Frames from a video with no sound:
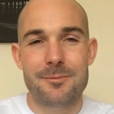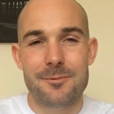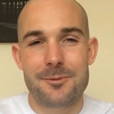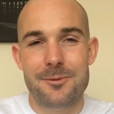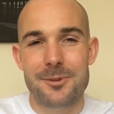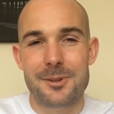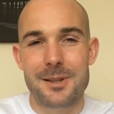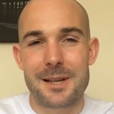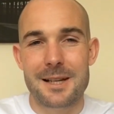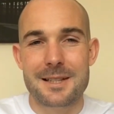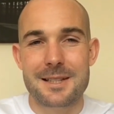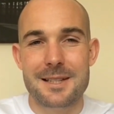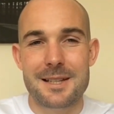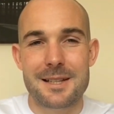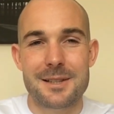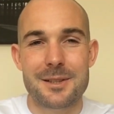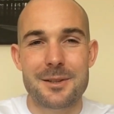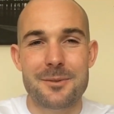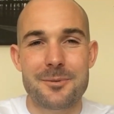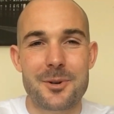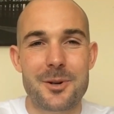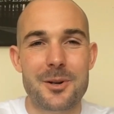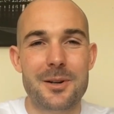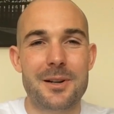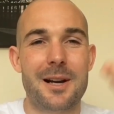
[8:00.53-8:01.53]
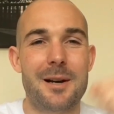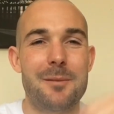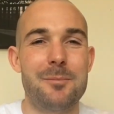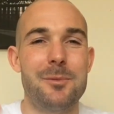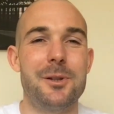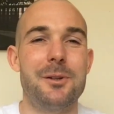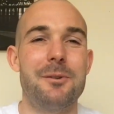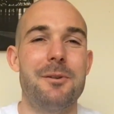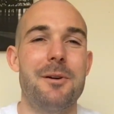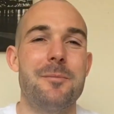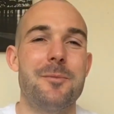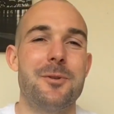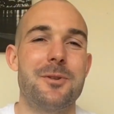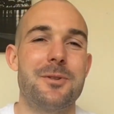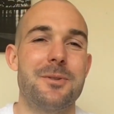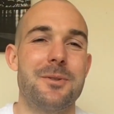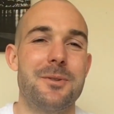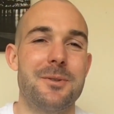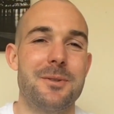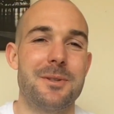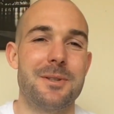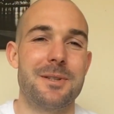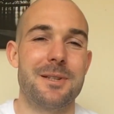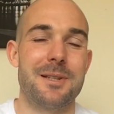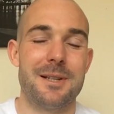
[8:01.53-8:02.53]
flexing the vocabulary
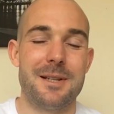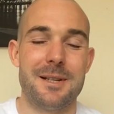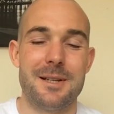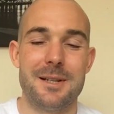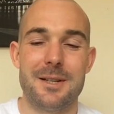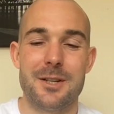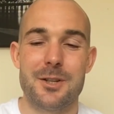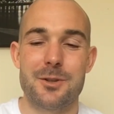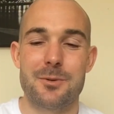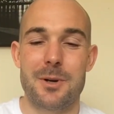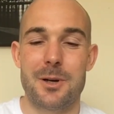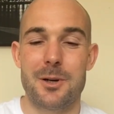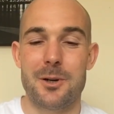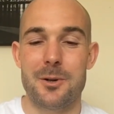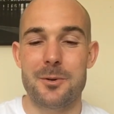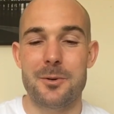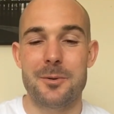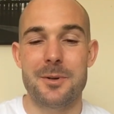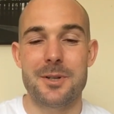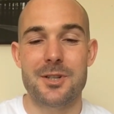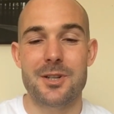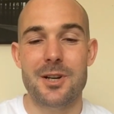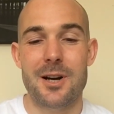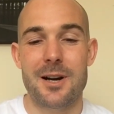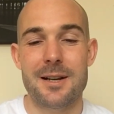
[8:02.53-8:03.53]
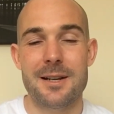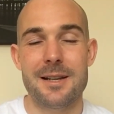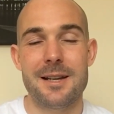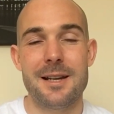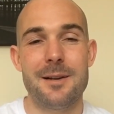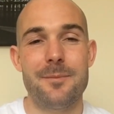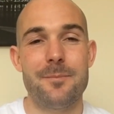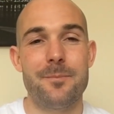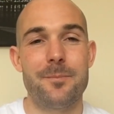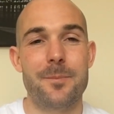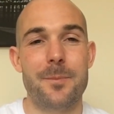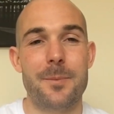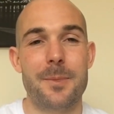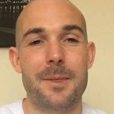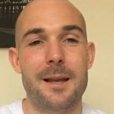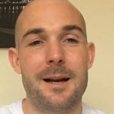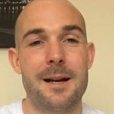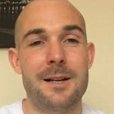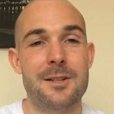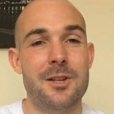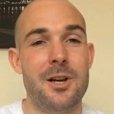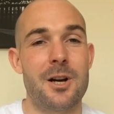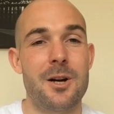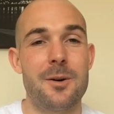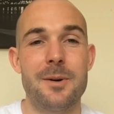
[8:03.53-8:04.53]
muscles. So I hope you enjoyed it.
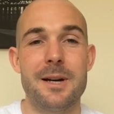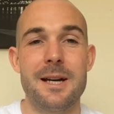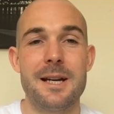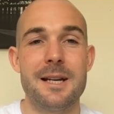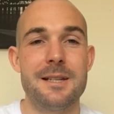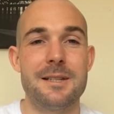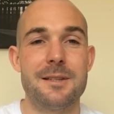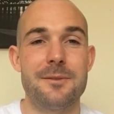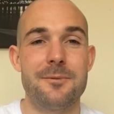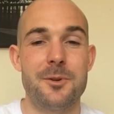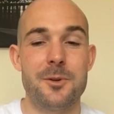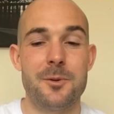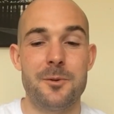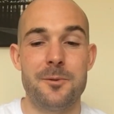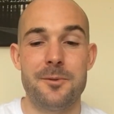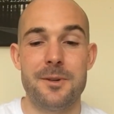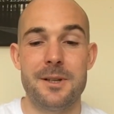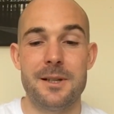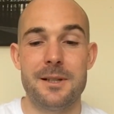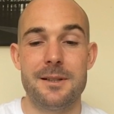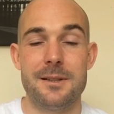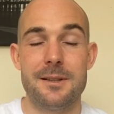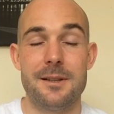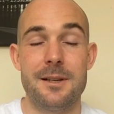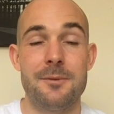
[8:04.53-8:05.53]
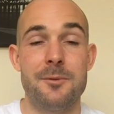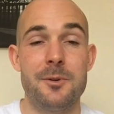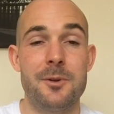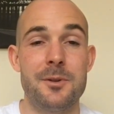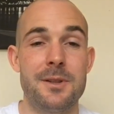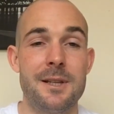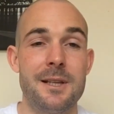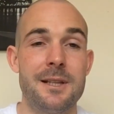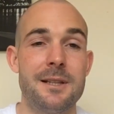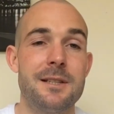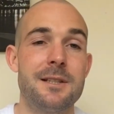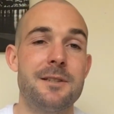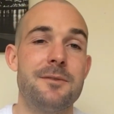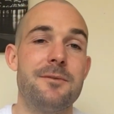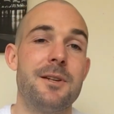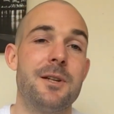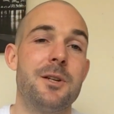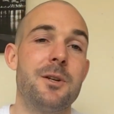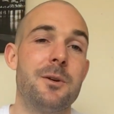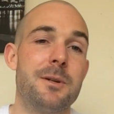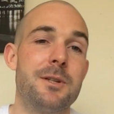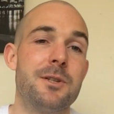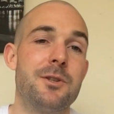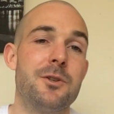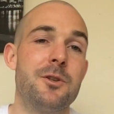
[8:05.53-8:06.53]
As always, if you think this
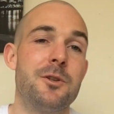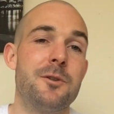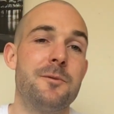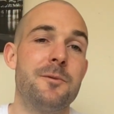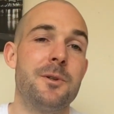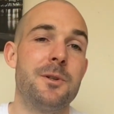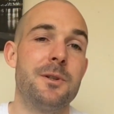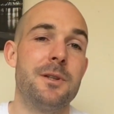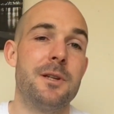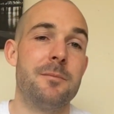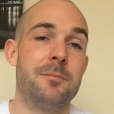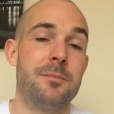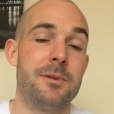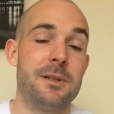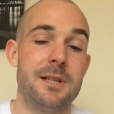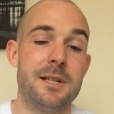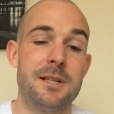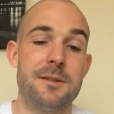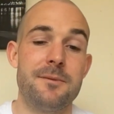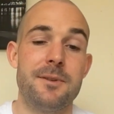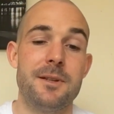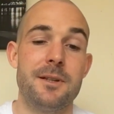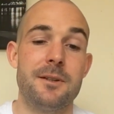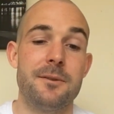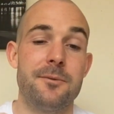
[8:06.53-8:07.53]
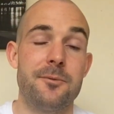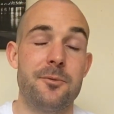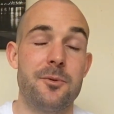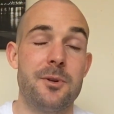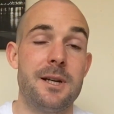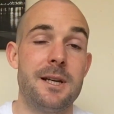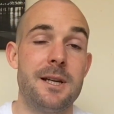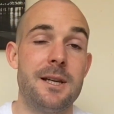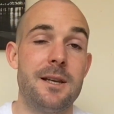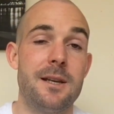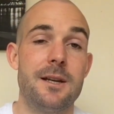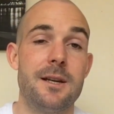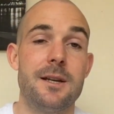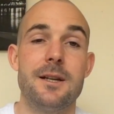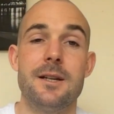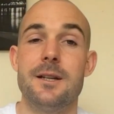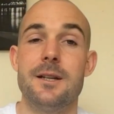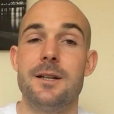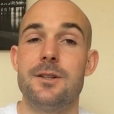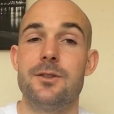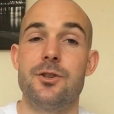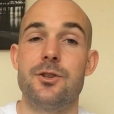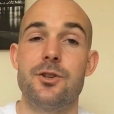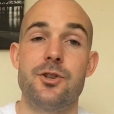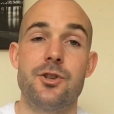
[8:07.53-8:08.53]
video is useful, then please feel free
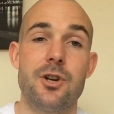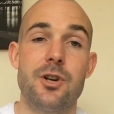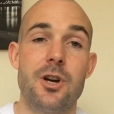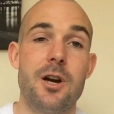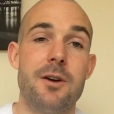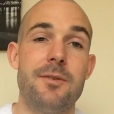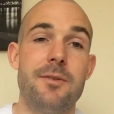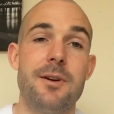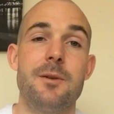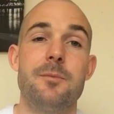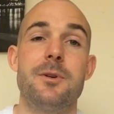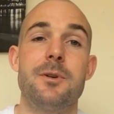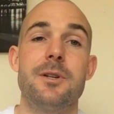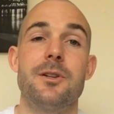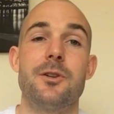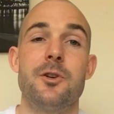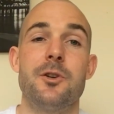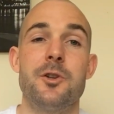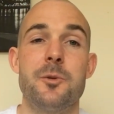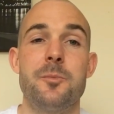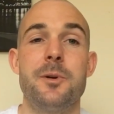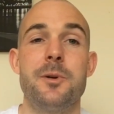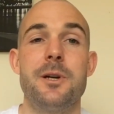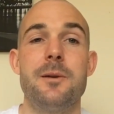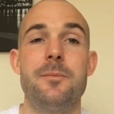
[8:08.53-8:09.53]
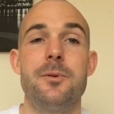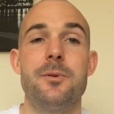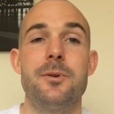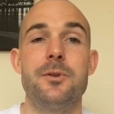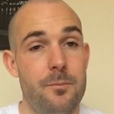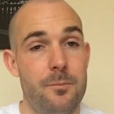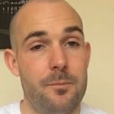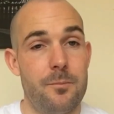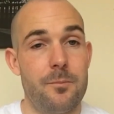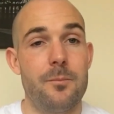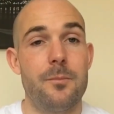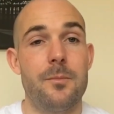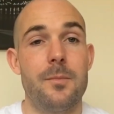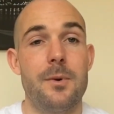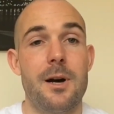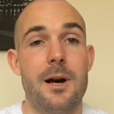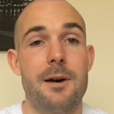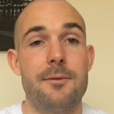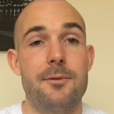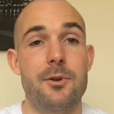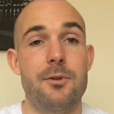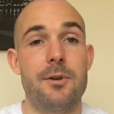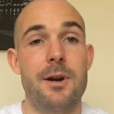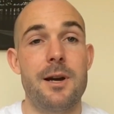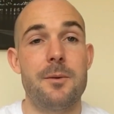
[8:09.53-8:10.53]
to share it with other people.
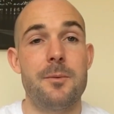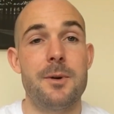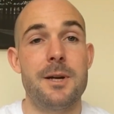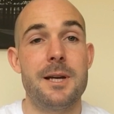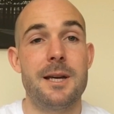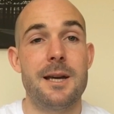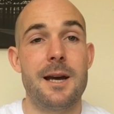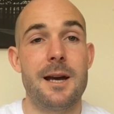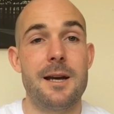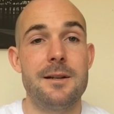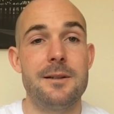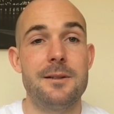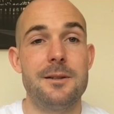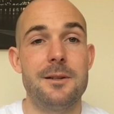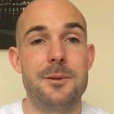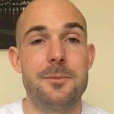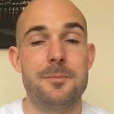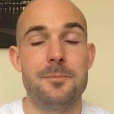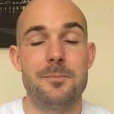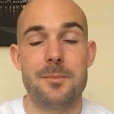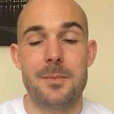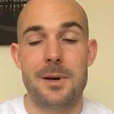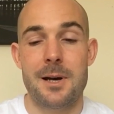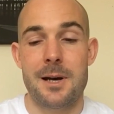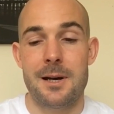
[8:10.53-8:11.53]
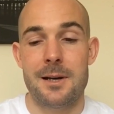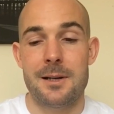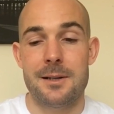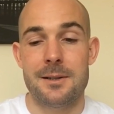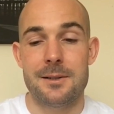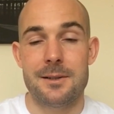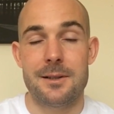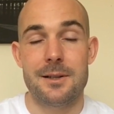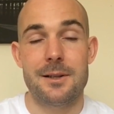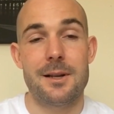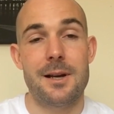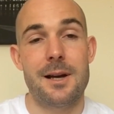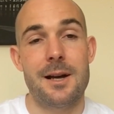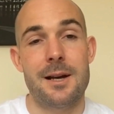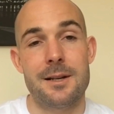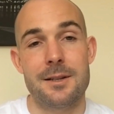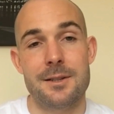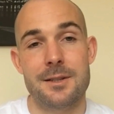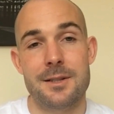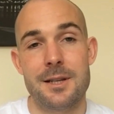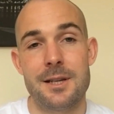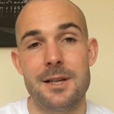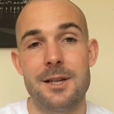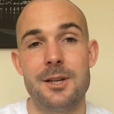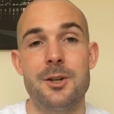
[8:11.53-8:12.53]
Have a great weekend, and I'll
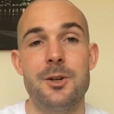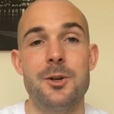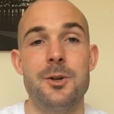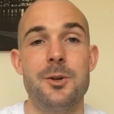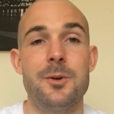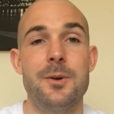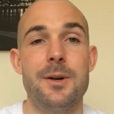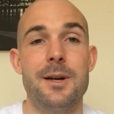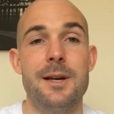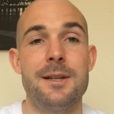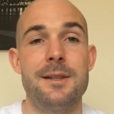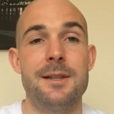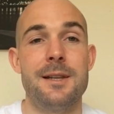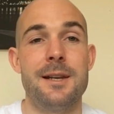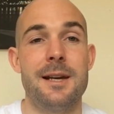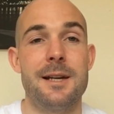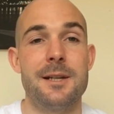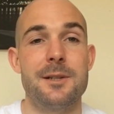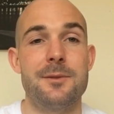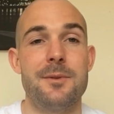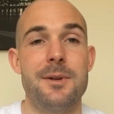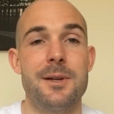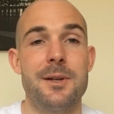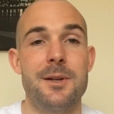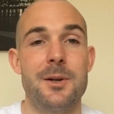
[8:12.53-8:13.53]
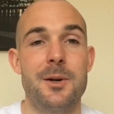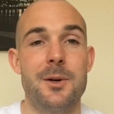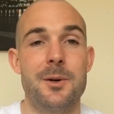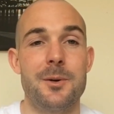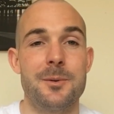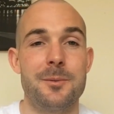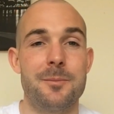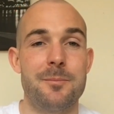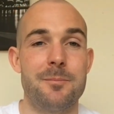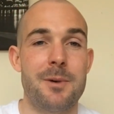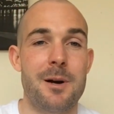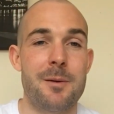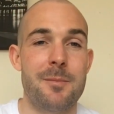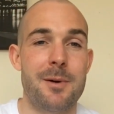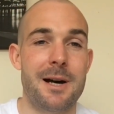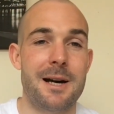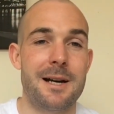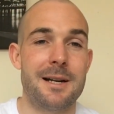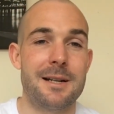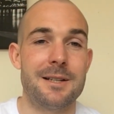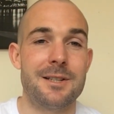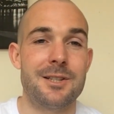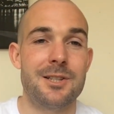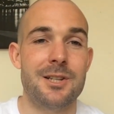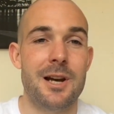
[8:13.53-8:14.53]
see you in the next video. Bye bye.
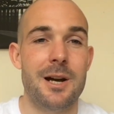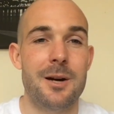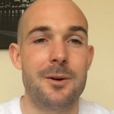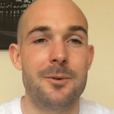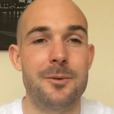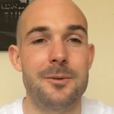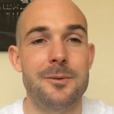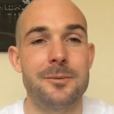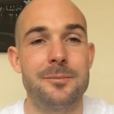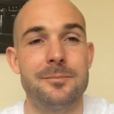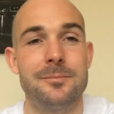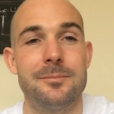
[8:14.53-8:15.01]
Ciao.